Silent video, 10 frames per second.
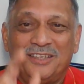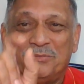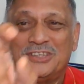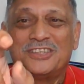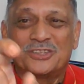
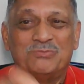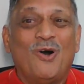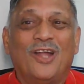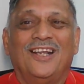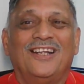image is
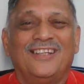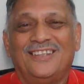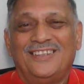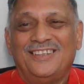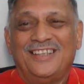small
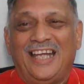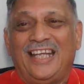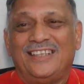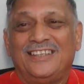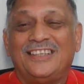
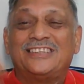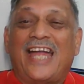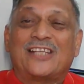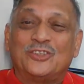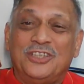and it's
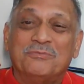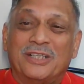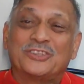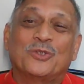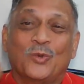actually
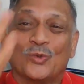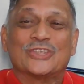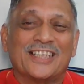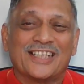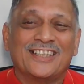much
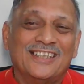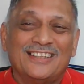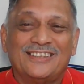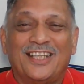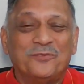closer
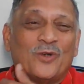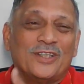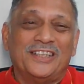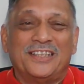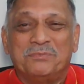than
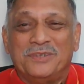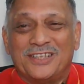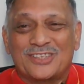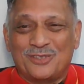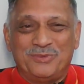what it
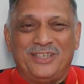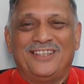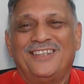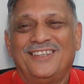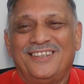appears to be.
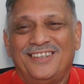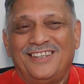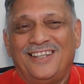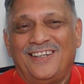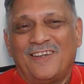
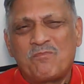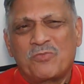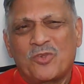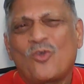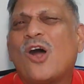
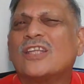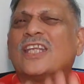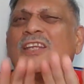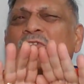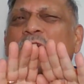
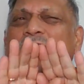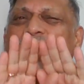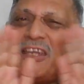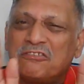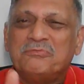
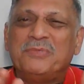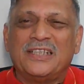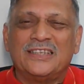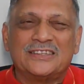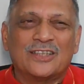Concave
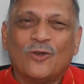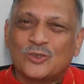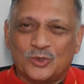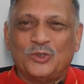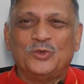mirrors are
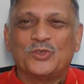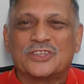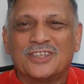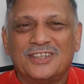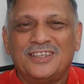also
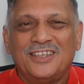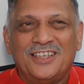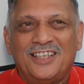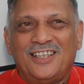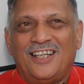used,
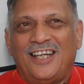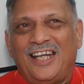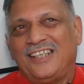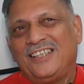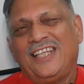
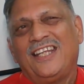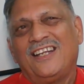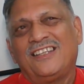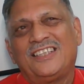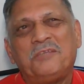and
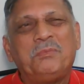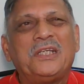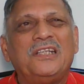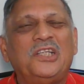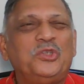their
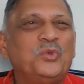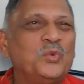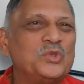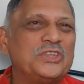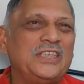typical
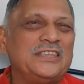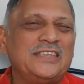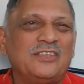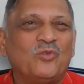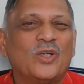use is
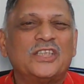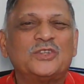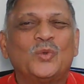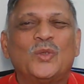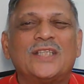in what is
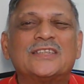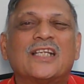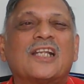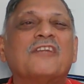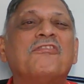known as
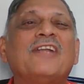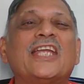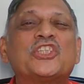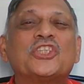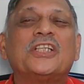
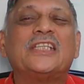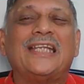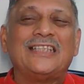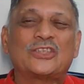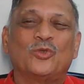reflection
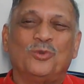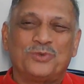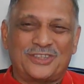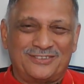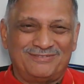
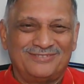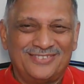telescopes.